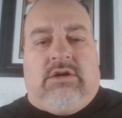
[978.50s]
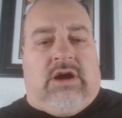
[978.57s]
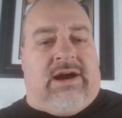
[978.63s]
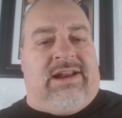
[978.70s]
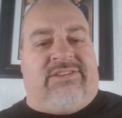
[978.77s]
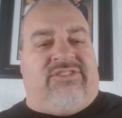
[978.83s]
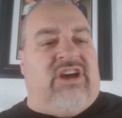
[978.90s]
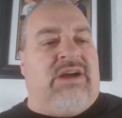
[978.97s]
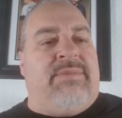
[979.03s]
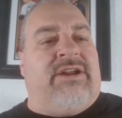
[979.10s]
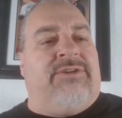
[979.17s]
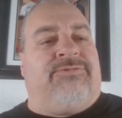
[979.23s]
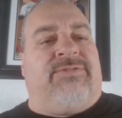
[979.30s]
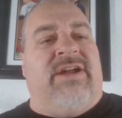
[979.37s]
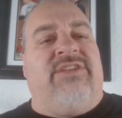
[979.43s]
All right, let's talk about
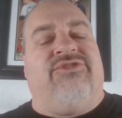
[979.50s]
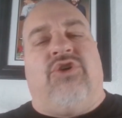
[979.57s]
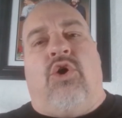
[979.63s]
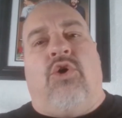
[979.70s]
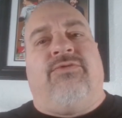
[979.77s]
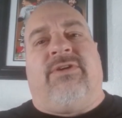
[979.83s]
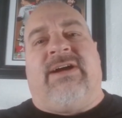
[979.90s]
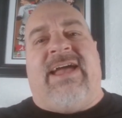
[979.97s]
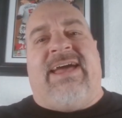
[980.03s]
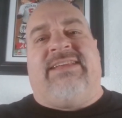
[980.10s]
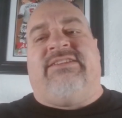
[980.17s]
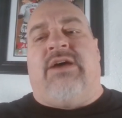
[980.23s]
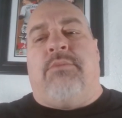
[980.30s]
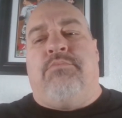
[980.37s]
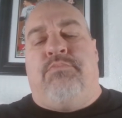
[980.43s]
our friends over
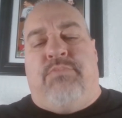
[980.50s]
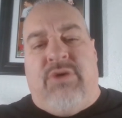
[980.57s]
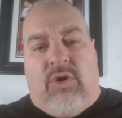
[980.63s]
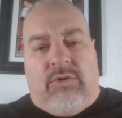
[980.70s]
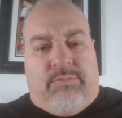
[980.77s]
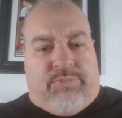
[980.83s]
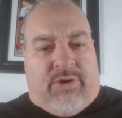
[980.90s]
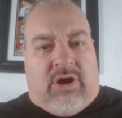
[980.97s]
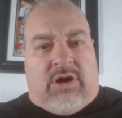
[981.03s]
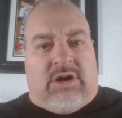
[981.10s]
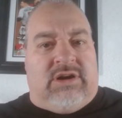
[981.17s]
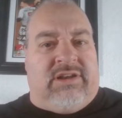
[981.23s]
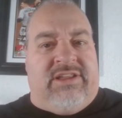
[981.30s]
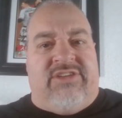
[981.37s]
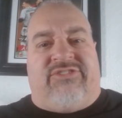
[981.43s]
at Built
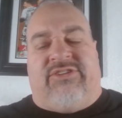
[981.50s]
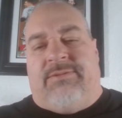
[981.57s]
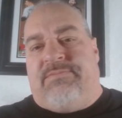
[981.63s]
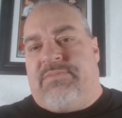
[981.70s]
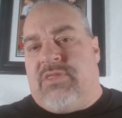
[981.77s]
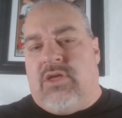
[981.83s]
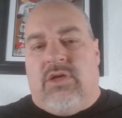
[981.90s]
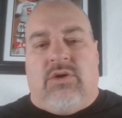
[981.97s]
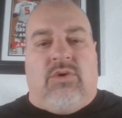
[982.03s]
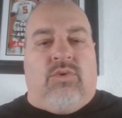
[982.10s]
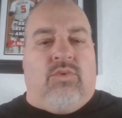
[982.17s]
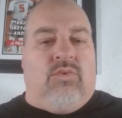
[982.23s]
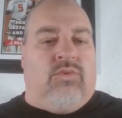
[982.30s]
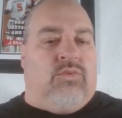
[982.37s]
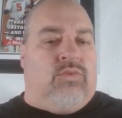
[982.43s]
Bar. Listen,
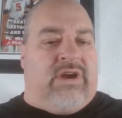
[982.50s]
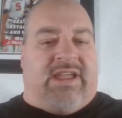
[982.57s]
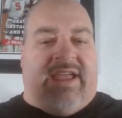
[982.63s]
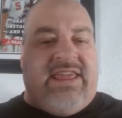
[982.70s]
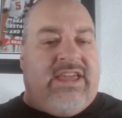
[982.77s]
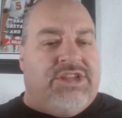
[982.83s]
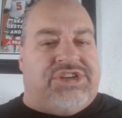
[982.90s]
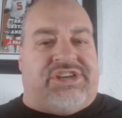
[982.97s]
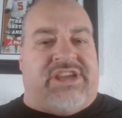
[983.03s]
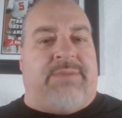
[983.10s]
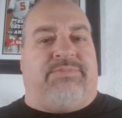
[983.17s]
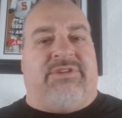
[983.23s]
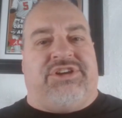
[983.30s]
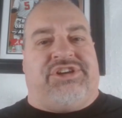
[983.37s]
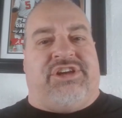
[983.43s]
we're getting in
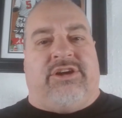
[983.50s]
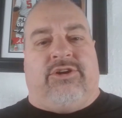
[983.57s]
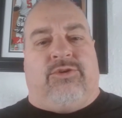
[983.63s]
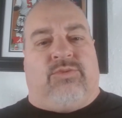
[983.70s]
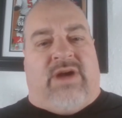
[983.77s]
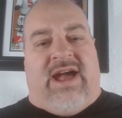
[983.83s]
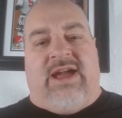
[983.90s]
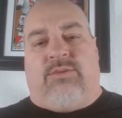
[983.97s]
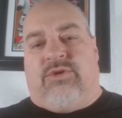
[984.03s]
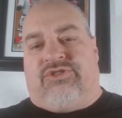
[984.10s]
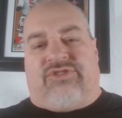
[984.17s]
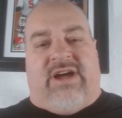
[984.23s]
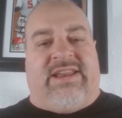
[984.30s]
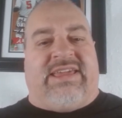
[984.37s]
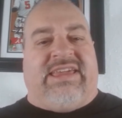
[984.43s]
shape this year, right? We're
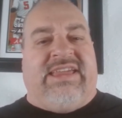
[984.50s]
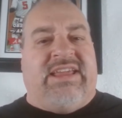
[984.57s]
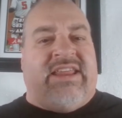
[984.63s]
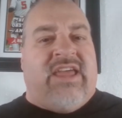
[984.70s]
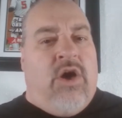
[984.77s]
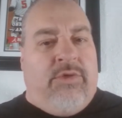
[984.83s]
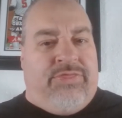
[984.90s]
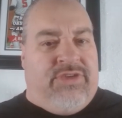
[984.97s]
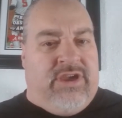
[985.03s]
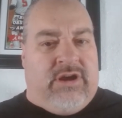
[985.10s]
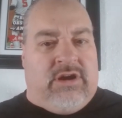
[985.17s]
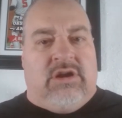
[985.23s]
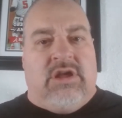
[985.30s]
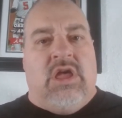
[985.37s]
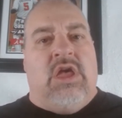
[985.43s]
trying to eat
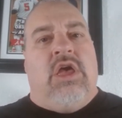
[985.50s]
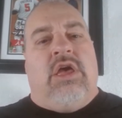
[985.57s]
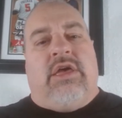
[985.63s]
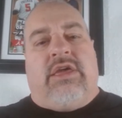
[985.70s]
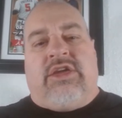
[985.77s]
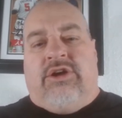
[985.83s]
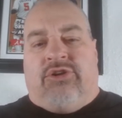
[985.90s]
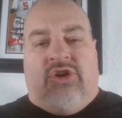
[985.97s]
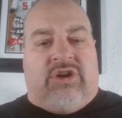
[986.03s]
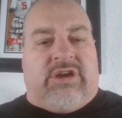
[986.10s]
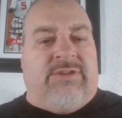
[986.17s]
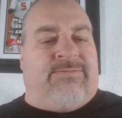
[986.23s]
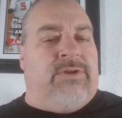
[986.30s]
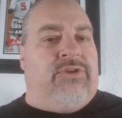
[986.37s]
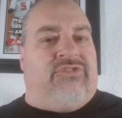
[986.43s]
healthier. You're
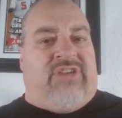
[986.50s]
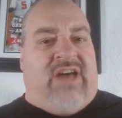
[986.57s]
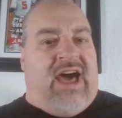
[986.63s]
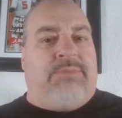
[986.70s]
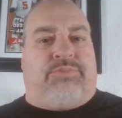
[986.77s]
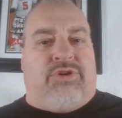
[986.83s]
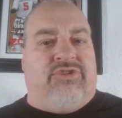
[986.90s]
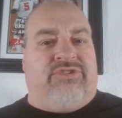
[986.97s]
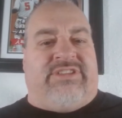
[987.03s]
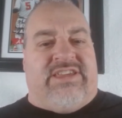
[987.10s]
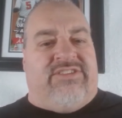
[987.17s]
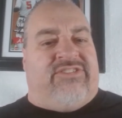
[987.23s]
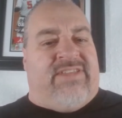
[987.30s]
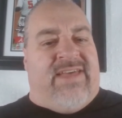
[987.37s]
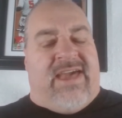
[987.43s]
looking for those high
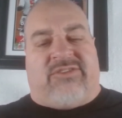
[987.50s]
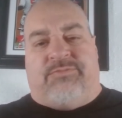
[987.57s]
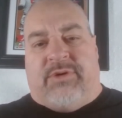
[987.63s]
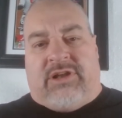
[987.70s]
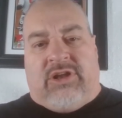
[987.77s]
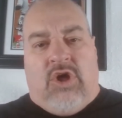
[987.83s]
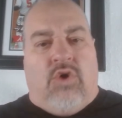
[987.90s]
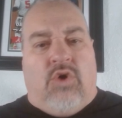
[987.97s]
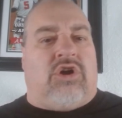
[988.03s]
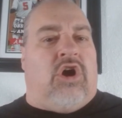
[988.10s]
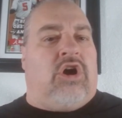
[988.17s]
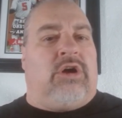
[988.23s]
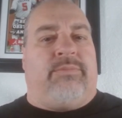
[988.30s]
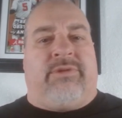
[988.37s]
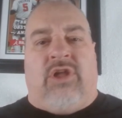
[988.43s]
protein snacks, but low
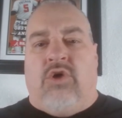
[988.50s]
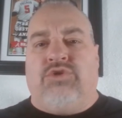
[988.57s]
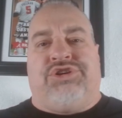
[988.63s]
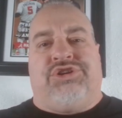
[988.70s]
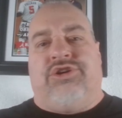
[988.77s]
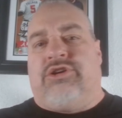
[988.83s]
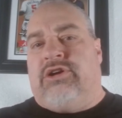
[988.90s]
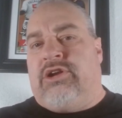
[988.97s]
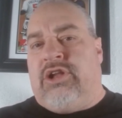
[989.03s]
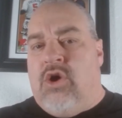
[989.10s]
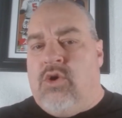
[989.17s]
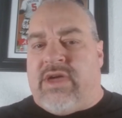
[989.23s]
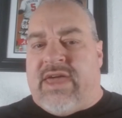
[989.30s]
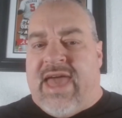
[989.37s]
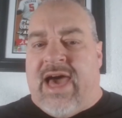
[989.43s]
carb, low sugar,
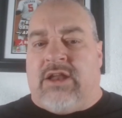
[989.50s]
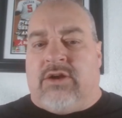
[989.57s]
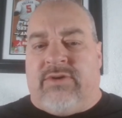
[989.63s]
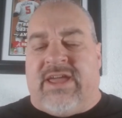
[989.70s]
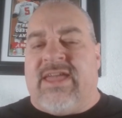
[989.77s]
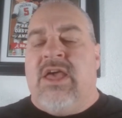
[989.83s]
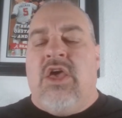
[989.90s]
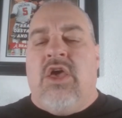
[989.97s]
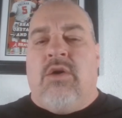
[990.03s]
low calorie.